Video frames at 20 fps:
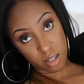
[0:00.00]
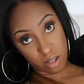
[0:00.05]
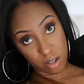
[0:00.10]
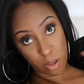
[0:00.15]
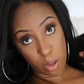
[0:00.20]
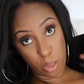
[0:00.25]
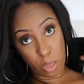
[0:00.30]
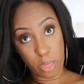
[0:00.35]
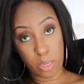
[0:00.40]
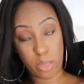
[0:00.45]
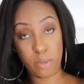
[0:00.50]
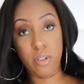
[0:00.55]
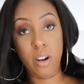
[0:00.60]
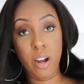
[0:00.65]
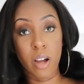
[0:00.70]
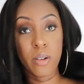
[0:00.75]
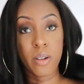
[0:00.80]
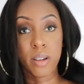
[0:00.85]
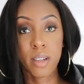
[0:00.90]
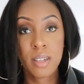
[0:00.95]
You can
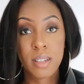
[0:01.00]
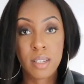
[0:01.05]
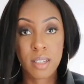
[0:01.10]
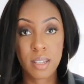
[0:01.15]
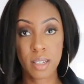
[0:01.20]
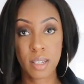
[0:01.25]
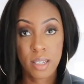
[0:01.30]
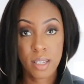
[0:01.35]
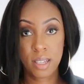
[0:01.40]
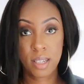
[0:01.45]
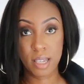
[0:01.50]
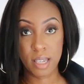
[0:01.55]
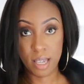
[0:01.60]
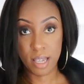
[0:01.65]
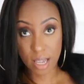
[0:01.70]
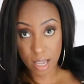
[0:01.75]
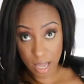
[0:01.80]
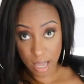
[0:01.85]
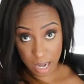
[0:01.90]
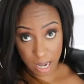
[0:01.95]
throw
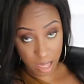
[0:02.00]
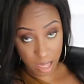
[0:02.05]
a